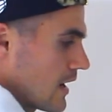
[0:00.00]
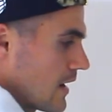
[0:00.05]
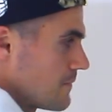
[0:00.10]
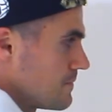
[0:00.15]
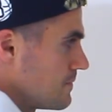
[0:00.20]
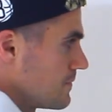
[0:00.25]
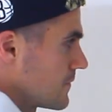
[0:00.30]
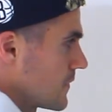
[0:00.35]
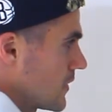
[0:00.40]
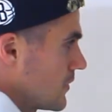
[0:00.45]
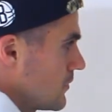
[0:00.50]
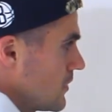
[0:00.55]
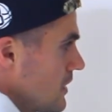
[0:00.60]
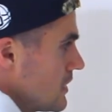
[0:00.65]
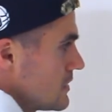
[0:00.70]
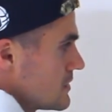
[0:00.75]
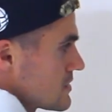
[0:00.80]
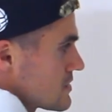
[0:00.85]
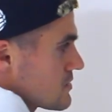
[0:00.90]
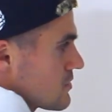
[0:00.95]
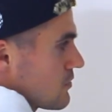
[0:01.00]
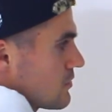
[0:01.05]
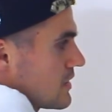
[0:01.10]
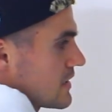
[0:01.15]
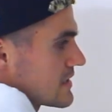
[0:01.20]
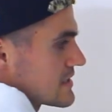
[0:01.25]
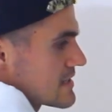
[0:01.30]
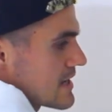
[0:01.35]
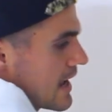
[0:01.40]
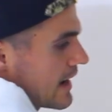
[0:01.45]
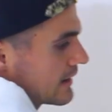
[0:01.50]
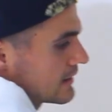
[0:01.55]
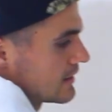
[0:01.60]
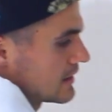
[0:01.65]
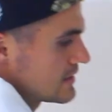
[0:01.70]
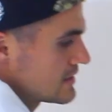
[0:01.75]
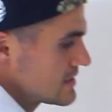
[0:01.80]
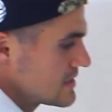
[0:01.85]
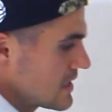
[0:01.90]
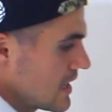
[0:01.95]
that, right? So the exact
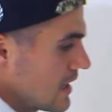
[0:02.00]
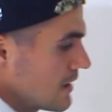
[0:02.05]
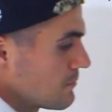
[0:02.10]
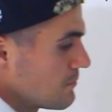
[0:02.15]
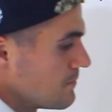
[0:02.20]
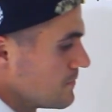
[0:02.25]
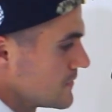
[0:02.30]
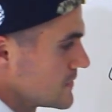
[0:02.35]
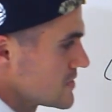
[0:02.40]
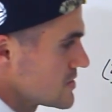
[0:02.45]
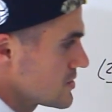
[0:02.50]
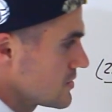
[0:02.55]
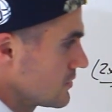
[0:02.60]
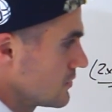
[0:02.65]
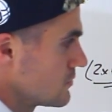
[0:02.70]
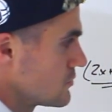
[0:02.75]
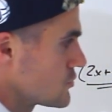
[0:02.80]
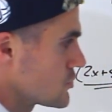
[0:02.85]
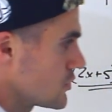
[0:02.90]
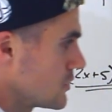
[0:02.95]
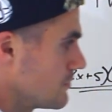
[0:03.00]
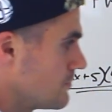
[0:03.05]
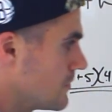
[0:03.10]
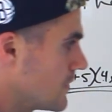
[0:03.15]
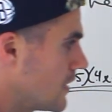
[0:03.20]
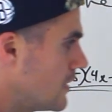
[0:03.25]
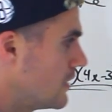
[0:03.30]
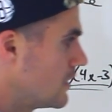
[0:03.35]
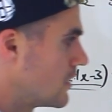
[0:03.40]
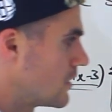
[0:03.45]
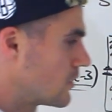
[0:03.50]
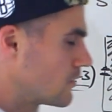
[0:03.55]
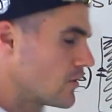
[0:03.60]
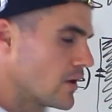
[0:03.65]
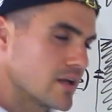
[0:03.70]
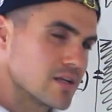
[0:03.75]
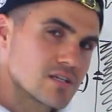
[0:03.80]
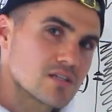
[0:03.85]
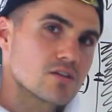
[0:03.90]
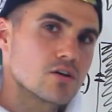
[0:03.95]
same solution
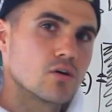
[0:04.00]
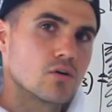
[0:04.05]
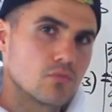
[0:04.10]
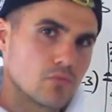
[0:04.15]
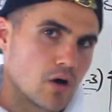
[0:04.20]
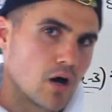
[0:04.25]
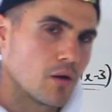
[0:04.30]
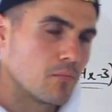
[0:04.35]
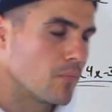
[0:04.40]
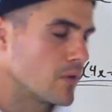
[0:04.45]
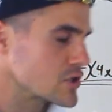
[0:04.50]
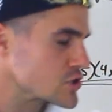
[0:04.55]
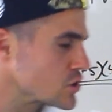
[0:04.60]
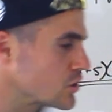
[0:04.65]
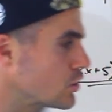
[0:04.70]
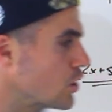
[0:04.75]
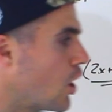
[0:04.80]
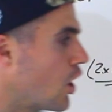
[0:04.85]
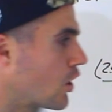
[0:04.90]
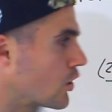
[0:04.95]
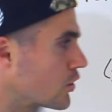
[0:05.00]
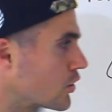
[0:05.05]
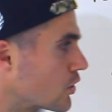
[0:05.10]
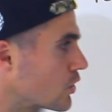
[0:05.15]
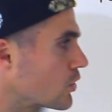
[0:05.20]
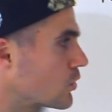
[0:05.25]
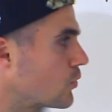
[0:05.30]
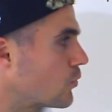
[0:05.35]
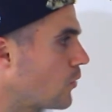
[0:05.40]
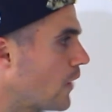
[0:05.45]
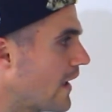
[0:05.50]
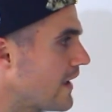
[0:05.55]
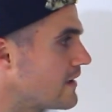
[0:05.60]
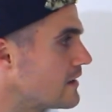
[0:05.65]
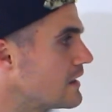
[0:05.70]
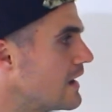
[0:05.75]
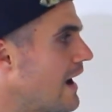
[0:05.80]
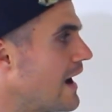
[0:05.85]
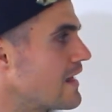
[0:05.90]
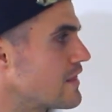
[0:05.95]
right? So a much longer
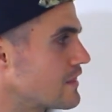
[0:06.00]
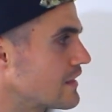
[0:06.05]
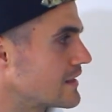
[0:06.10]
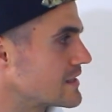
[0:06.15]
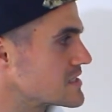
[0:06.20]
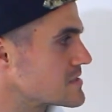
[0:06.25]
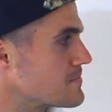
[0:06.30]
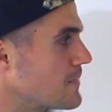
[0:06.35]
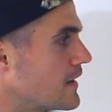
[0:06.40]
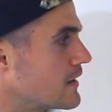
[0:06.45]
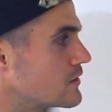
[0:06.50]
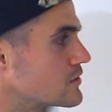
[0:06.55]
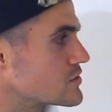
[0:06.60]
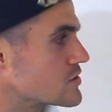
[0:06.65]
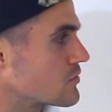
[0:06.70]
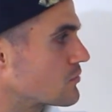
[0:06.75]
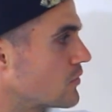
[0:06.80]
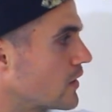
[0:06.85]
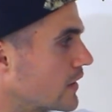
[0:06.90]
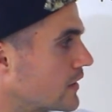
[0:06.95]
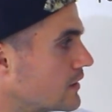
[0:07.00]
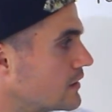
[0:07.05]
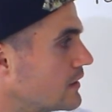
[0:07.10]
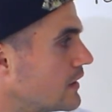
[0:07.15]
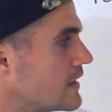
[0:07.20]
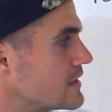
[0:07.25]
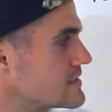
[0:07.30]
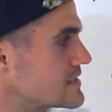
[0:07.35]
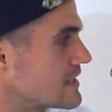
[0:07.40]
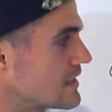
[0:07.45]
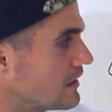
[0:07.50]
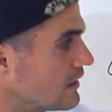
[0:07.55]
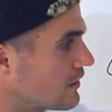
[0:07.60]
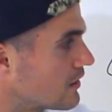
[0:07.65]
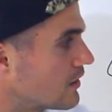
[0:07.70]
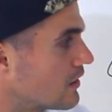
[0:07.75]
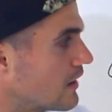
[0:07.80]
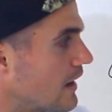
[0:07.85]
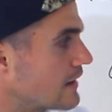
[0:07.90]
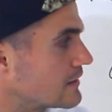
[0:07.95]
way. I think it's better to recognize
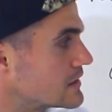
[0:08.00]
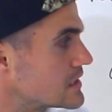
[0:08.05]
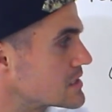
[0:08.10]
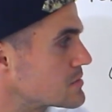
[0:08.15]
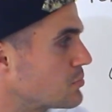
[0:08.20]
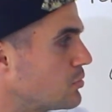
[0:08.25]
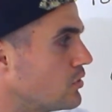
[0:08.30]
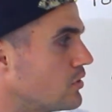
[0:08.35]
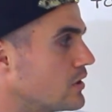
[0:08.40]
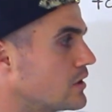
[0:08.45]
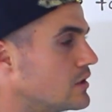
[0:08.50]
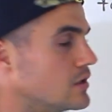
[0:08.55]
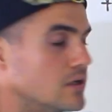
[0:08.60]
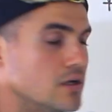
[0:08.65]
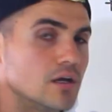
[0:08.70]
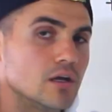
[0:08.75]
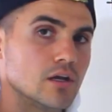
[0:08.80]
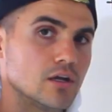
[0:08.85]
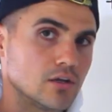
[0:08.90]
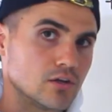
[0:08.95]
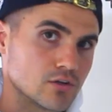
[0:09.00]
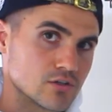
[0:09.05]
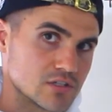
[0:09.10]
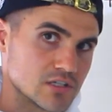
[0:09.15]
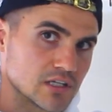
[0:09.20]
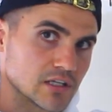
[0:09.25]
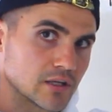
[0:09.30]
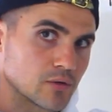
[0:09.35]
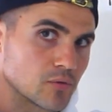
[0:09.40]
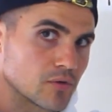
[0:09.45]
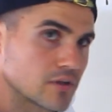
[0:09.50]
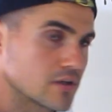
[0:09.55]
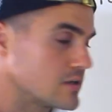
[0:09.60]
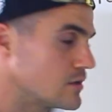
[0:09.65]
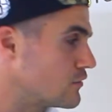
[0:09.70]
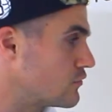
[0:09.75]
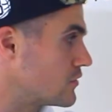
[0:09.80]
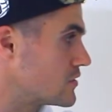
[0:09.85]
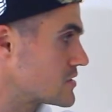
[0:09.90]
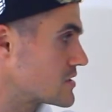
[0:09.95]
here at this point, you're dealing with a
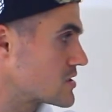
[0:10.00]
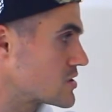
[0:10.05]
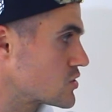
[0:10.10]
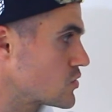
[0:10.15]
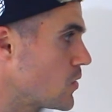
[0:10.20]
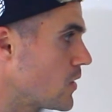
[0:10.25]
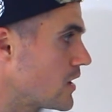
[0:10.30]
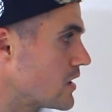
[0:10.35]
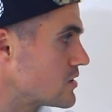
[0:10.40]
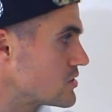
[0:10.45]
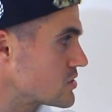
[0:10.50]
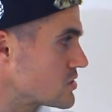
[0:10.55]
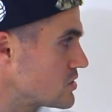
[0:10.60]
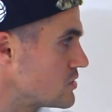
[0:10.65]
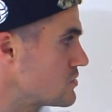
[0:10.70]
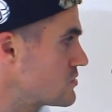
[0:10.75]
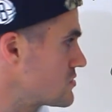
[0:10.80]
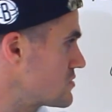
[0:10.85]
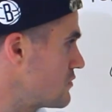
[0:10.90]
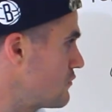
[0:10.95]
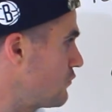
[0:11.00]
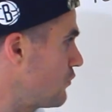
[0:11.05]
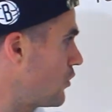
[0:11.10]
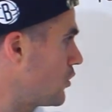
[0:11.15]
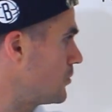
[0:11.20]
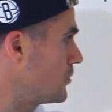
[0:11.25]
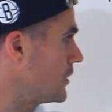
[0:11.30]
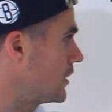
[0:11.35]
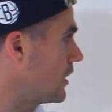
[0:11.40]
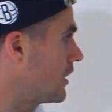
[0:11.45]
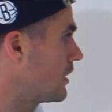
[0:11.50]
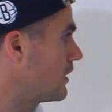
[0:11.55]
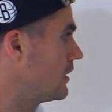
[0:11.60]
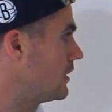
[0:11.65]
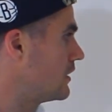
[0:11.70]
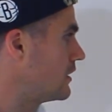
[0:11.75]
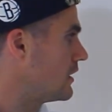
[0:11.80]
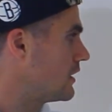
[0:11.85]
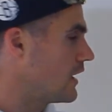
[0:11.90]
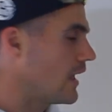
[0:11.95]
difference of squares, use the formula,
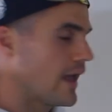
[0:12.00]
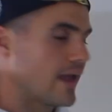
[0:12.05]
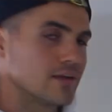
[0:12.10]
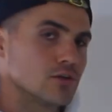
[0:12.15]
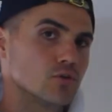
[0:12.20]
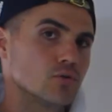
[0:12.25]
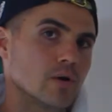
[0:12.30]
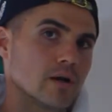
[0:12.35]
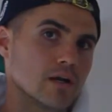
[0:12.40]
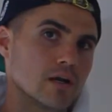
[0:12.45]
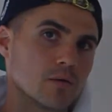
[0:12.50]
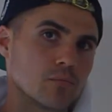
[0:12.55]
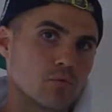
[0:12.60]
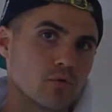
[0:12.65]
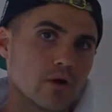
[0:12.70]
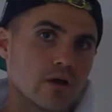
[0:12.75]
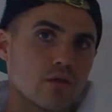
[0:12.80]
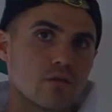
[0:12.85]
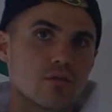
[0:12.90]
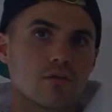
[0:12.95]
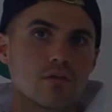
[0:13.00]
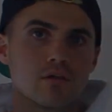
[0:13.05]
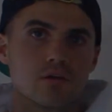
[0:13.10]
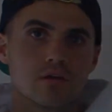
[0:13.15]
and you end up with